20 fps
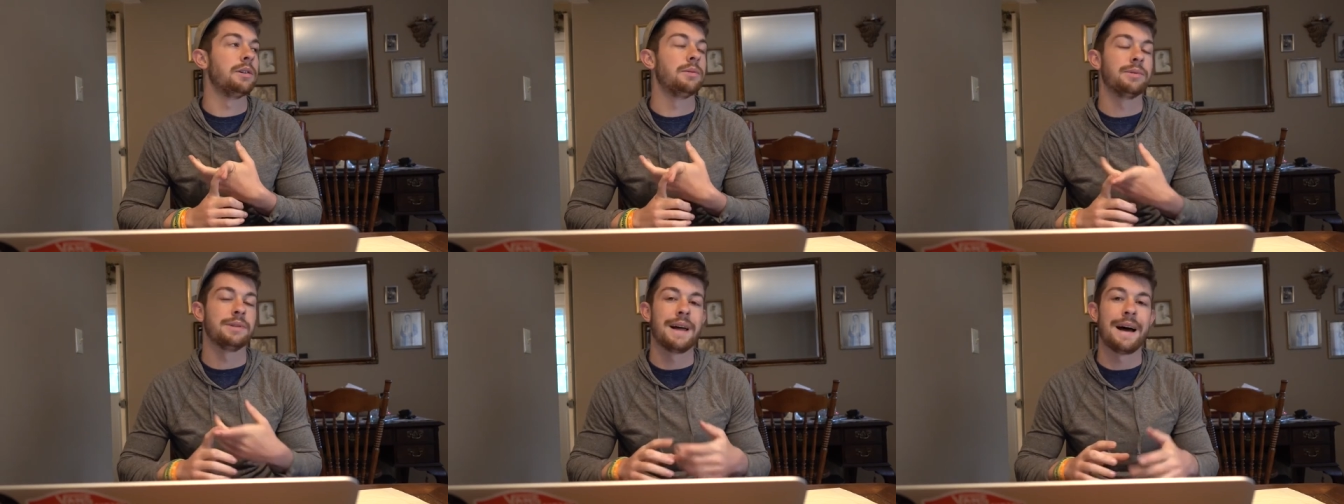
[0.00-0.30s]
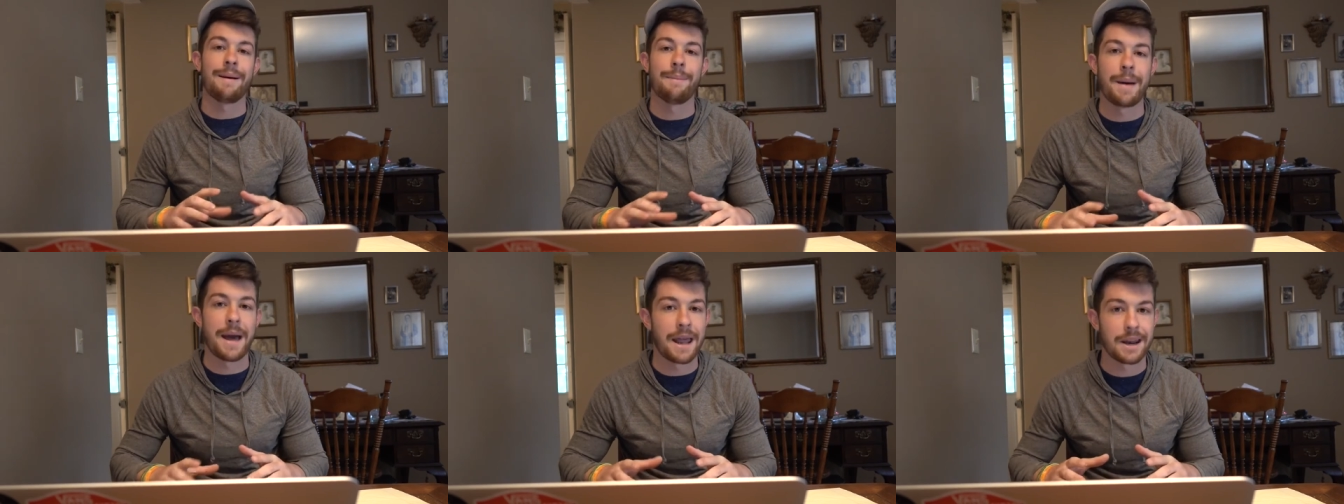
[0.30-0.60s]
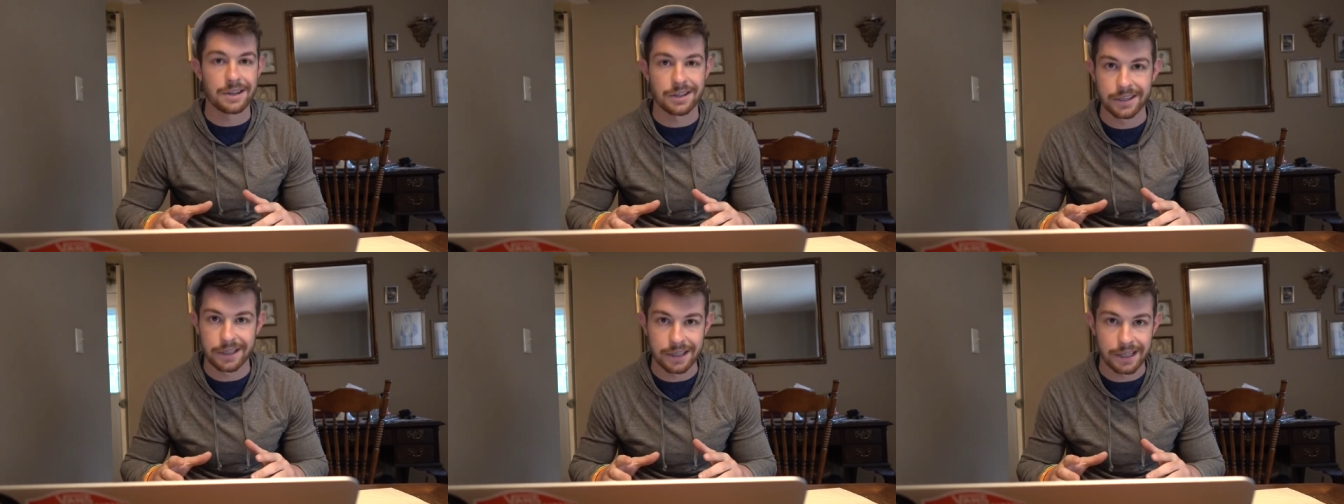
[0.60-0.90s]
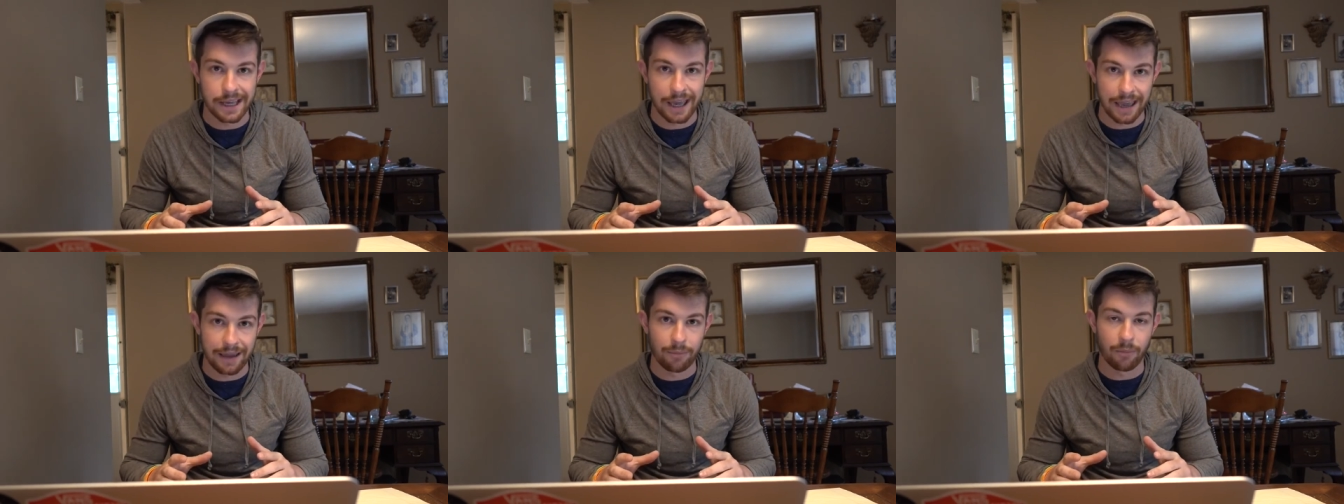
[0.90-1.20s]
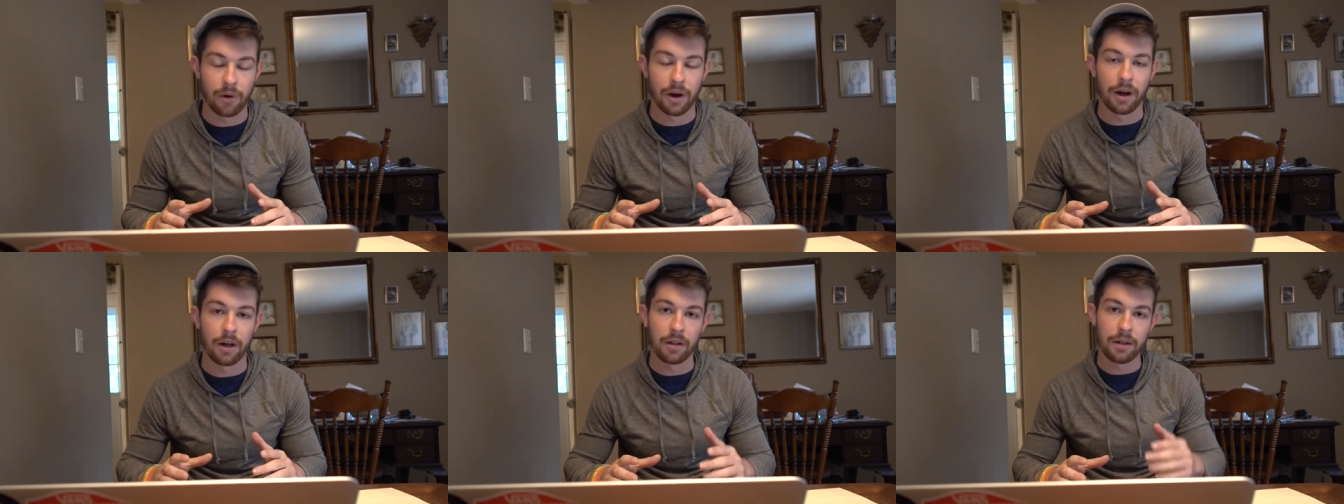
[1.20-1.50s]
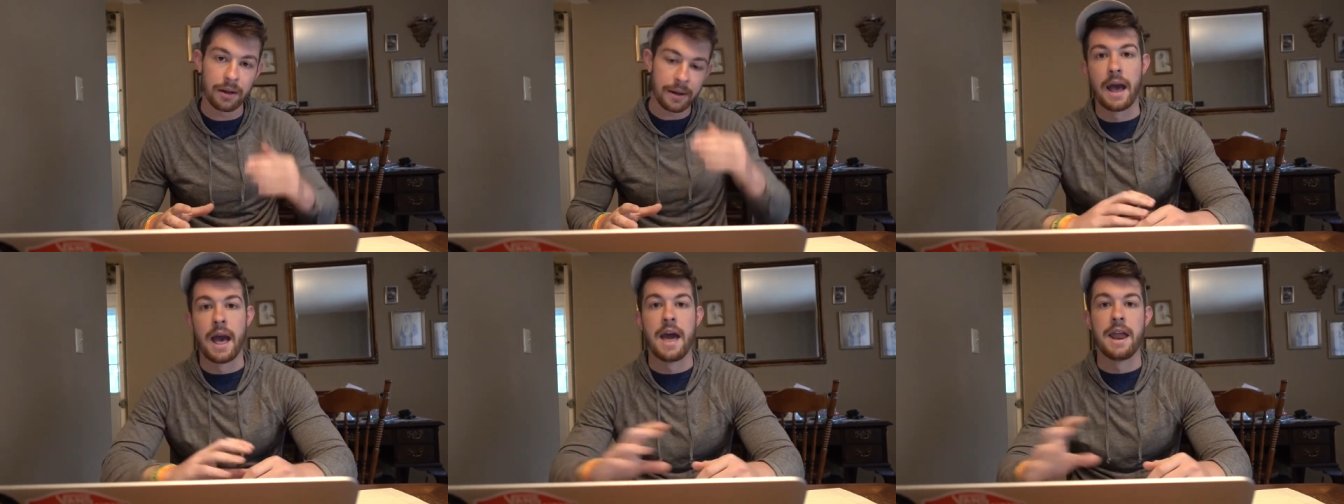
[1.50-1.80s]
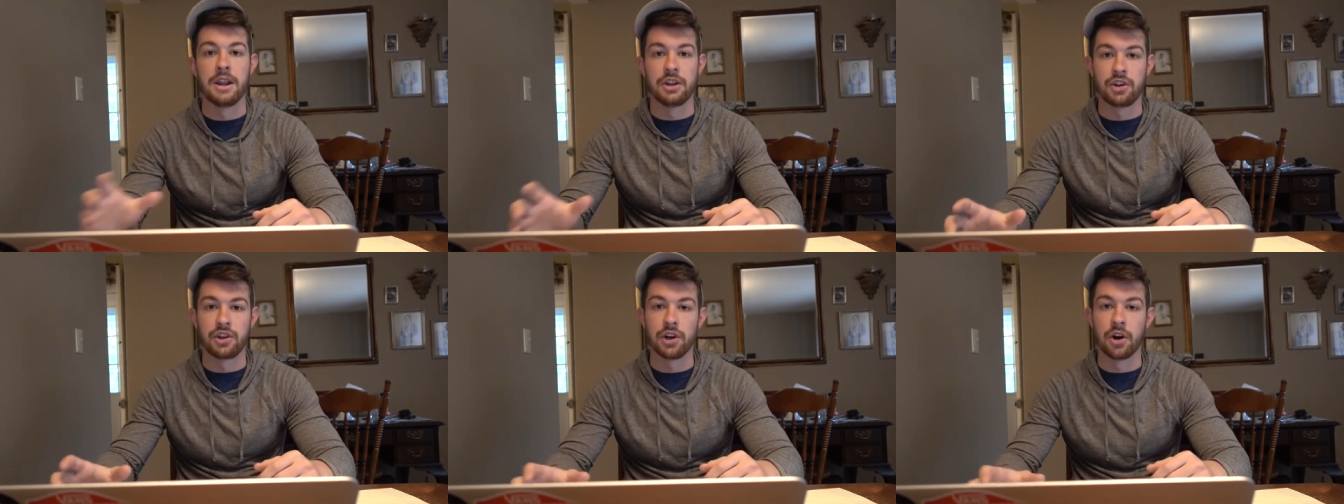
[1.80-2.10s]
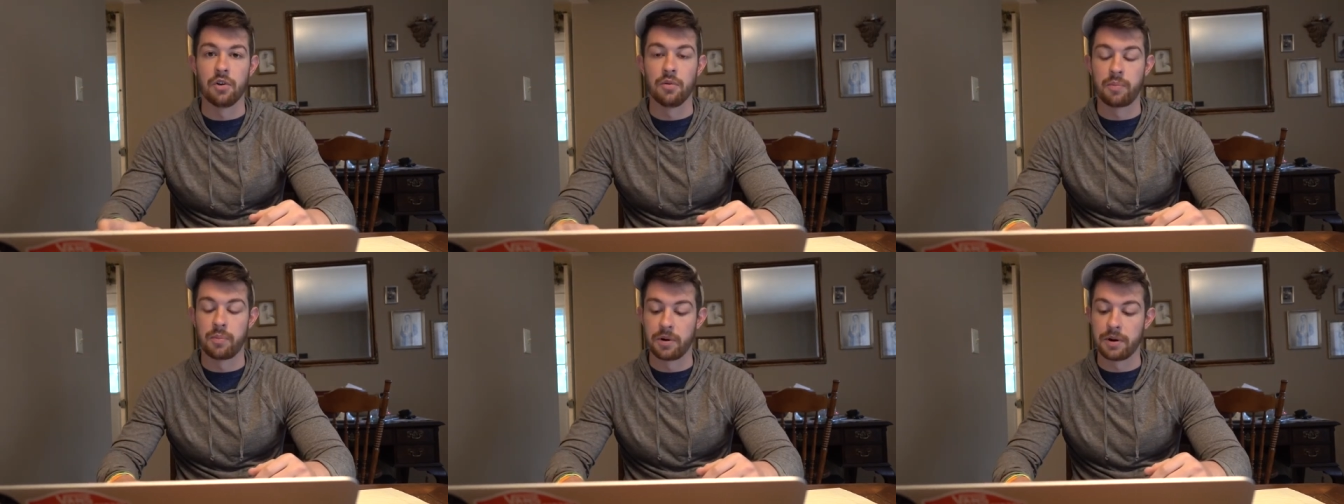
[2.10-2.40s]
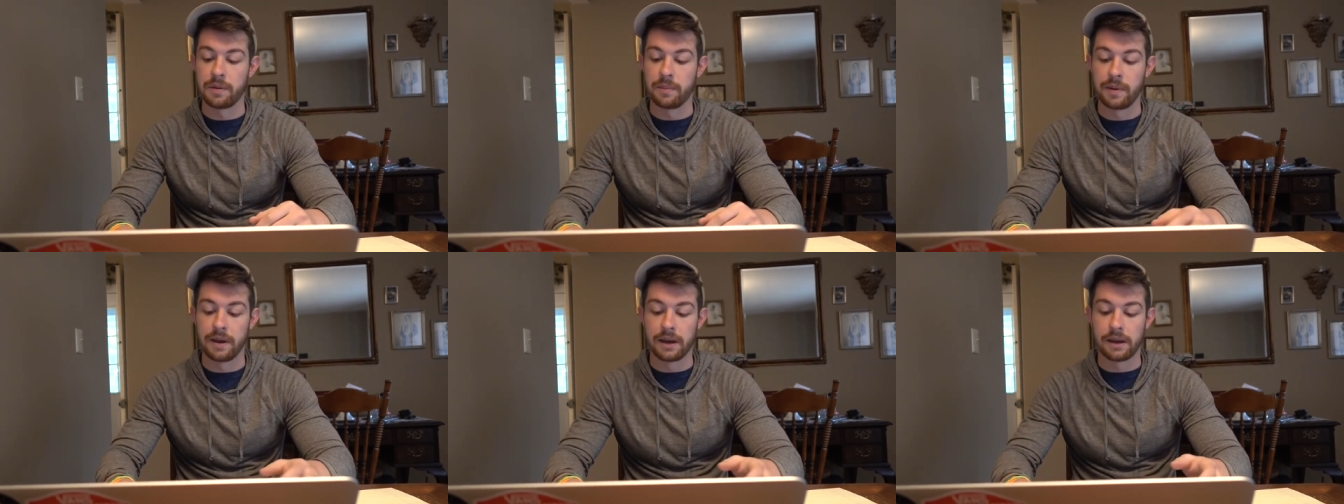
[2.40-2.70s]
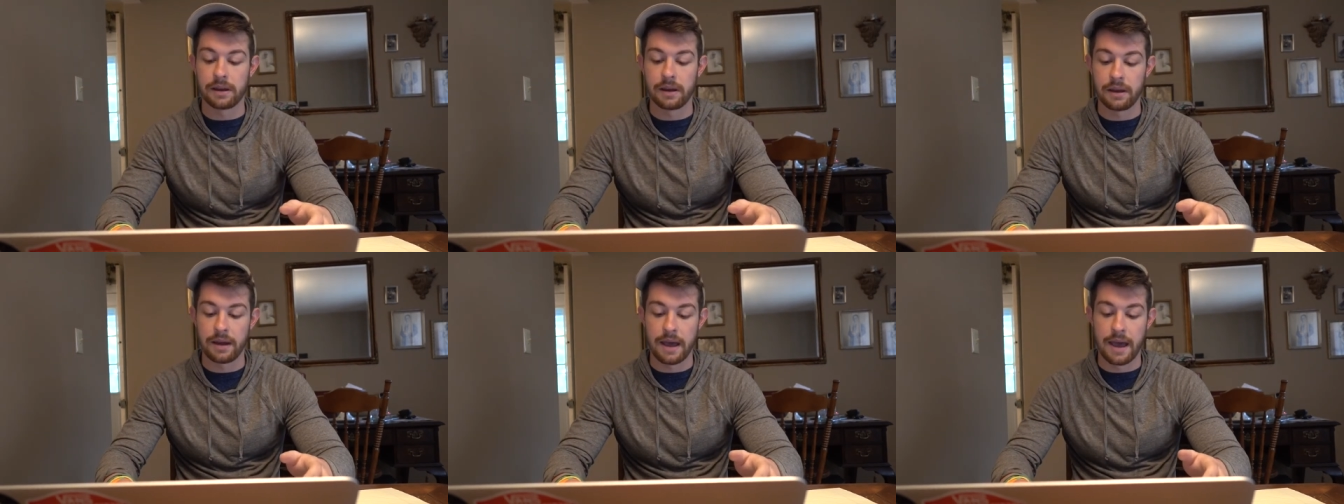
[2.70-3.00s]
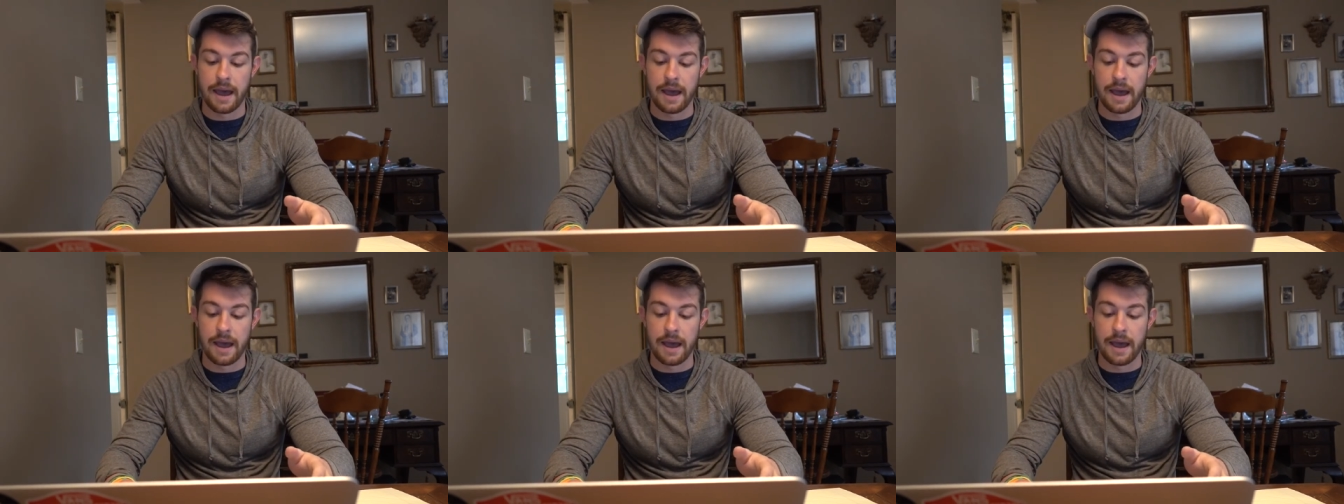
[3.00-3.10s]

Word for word: He was not managing the game well, and it showed pretty big.